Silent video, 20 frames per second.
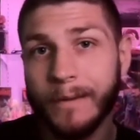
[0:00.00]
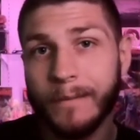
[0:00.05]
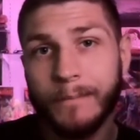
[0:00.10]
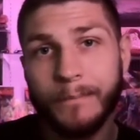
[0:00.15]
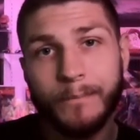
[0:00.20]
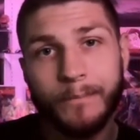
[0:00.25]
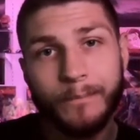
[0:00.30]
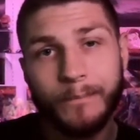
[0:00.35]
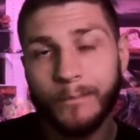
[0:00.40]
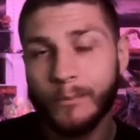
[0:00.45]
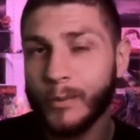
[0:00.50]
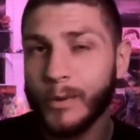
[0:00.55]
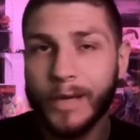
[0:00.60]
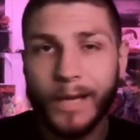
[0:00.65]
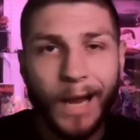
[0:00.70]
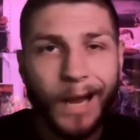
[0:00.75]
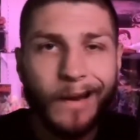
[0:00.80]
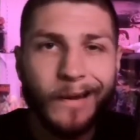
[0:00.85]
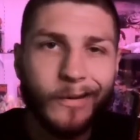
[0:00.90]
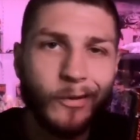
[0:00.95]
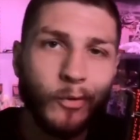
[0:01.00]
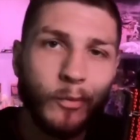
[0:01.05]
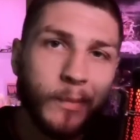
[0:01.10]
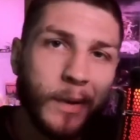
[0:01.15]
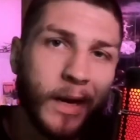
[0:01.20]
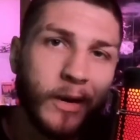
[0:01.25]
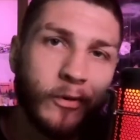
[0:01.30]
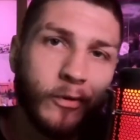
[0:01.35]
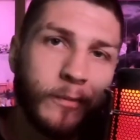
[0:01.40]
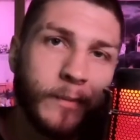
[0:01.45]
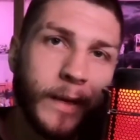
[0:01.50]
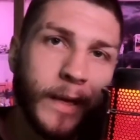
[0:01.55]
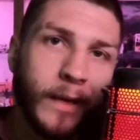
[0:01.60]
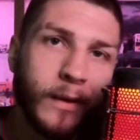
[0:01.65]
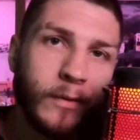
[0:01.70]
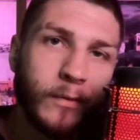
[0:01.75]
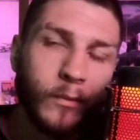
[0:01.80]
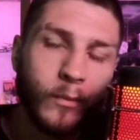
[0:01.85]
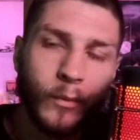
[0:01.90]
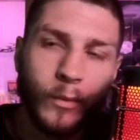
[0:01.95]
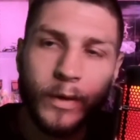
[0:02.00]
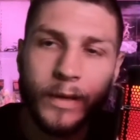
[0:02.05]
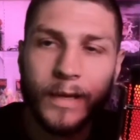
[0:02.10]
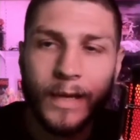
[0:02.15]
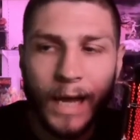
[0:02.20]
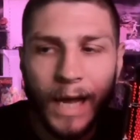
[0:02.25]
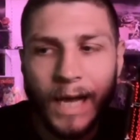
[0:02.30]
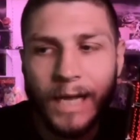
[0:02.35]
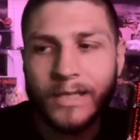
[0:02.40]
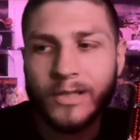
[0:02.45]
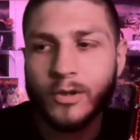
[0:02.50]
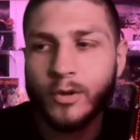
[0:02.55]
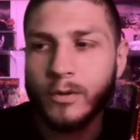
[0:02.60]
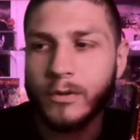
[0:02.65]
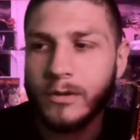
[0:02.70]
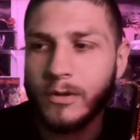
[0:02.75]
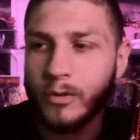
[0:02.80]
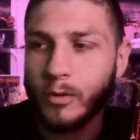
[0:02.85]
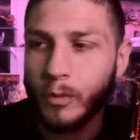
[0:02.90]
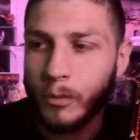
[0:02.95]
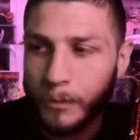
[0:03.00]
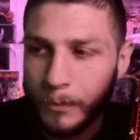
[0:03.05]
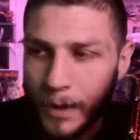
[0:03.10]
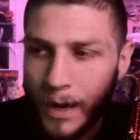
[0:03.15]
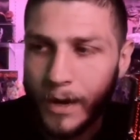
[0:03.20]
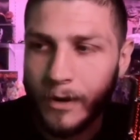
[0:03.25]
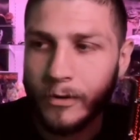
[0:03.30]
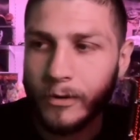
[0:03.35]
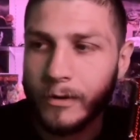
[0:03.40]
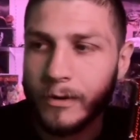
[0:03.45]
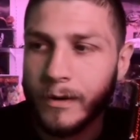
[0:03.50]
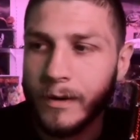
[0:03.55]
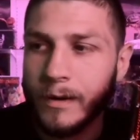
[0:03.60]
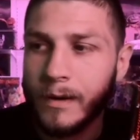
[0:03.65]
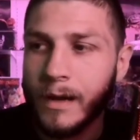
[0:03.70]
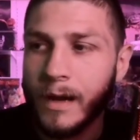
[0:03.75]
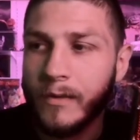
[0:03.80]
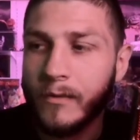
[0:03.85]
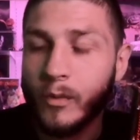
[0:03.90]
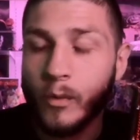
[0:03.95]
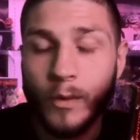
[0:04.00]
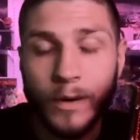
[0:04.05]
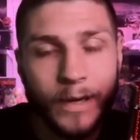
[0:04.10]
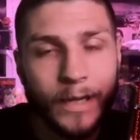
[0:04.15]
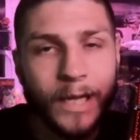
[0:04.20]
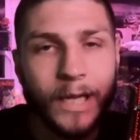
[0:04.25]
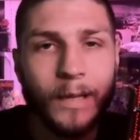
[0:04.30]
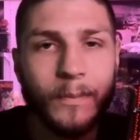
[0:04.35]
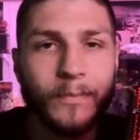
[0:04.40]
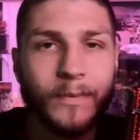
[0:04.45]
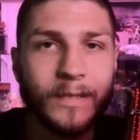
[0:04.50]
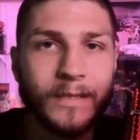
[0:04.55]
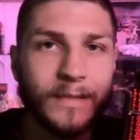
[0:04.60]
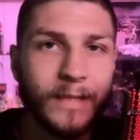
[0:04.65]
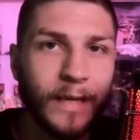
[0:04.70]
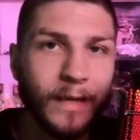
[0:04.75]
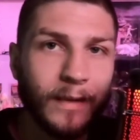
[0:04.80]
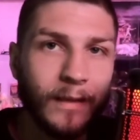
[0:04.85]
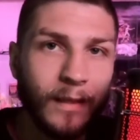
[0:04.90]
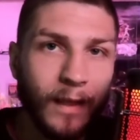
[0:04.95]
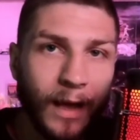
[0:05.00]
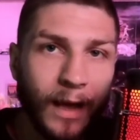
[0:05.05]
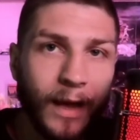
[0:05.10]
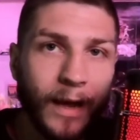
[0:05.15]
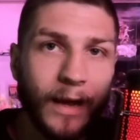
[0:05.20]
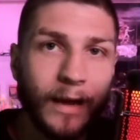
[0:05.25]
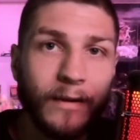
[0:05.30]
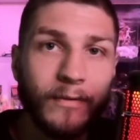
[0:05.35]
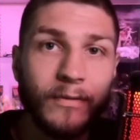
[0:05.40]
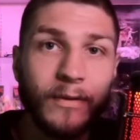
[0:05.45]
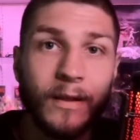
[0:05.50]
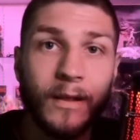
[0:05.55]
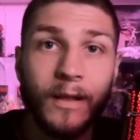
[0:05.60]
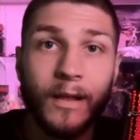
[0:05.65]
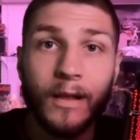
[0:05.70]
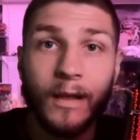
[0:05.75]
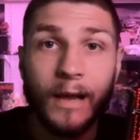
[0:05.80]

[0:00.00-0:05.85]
But we got to do better, man. We got to do better if we want to keep this thing alive.